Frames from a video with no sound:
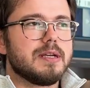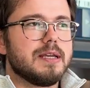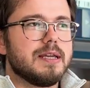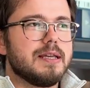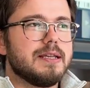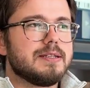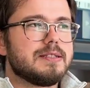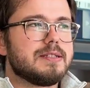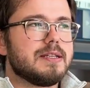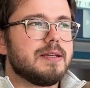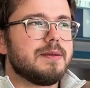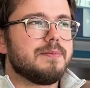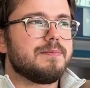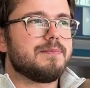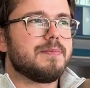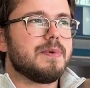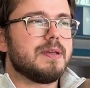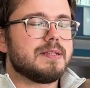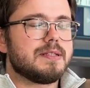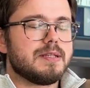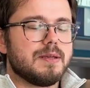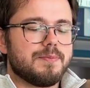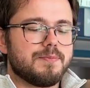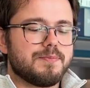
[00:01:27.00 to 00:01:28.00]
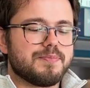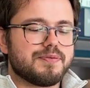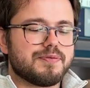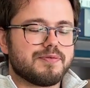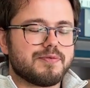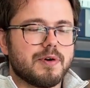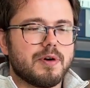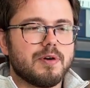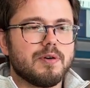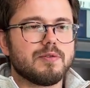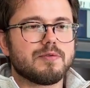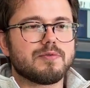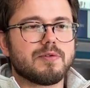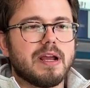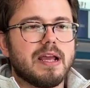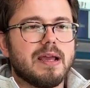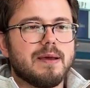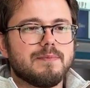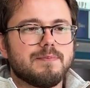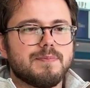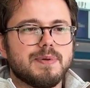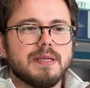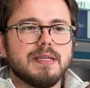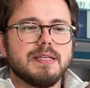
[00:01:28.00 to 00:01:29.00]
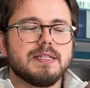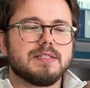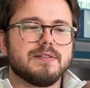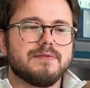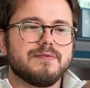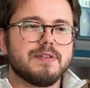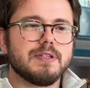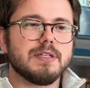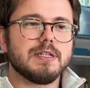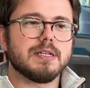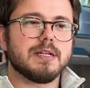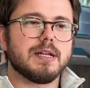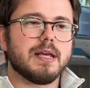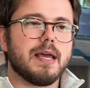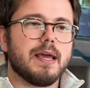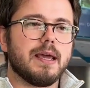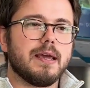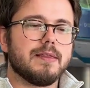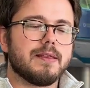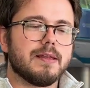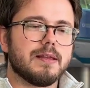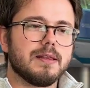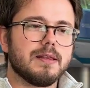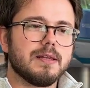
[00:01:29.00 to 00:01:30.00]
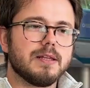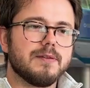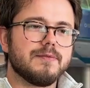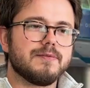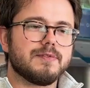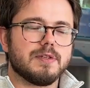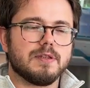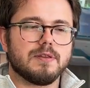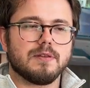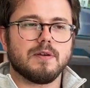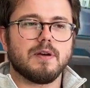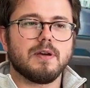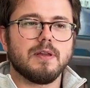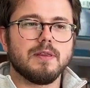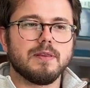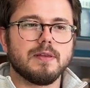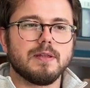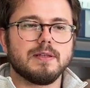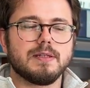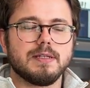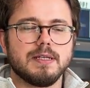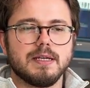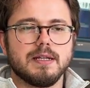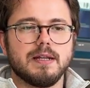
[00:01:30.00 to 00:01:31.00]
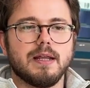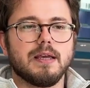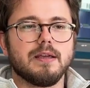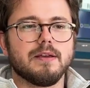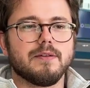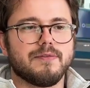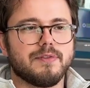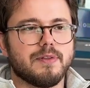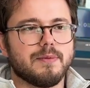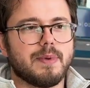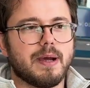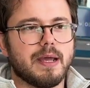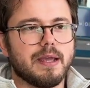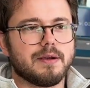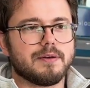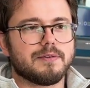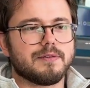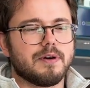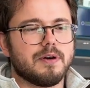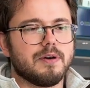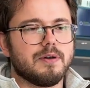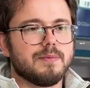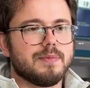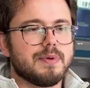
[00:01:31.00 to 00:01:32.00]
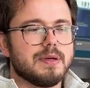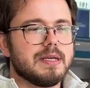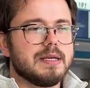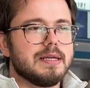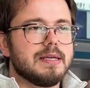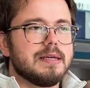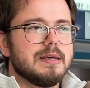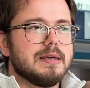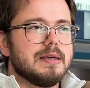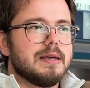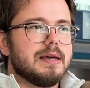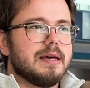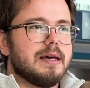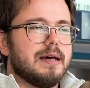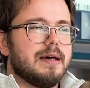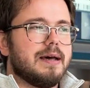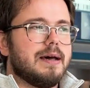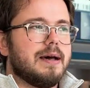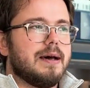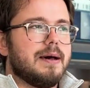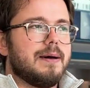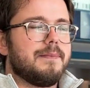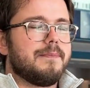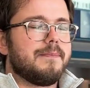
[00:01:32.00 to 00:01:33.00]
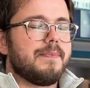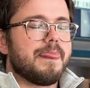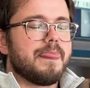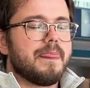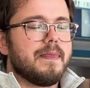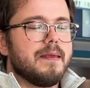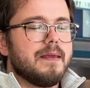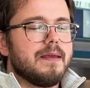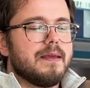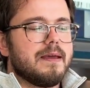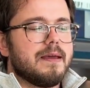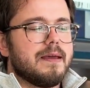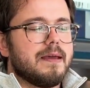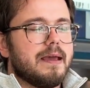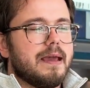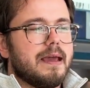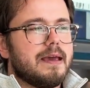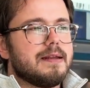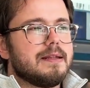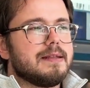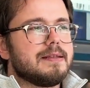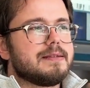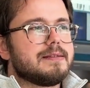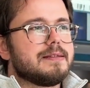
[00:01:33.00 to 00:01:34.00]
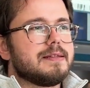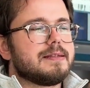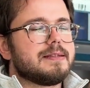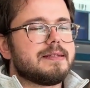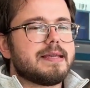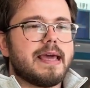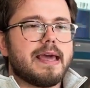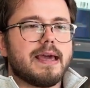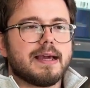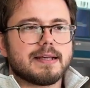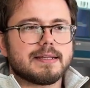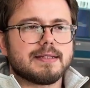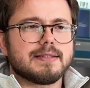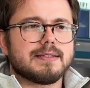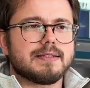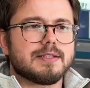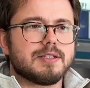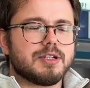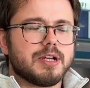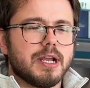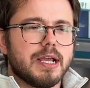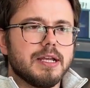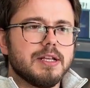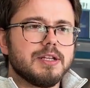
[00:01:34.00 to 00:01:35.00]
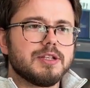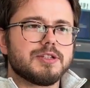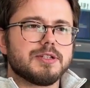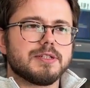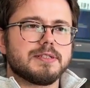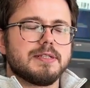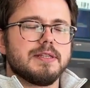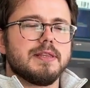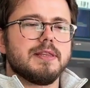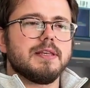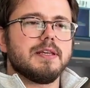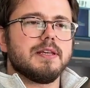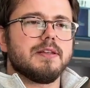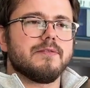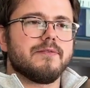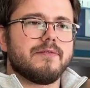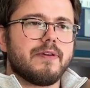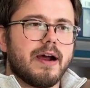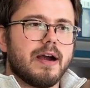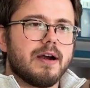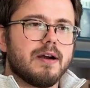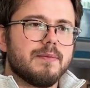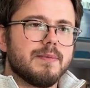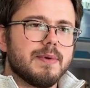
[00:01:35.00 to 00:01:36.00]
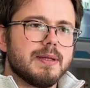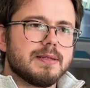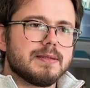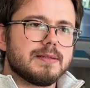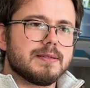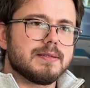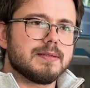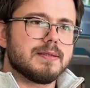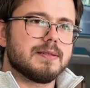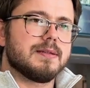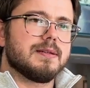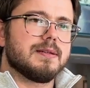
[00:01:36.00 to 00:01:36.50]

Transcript: is a programmed piece of DNA that lives in the DNA of the microbe. And it detects changes in the environment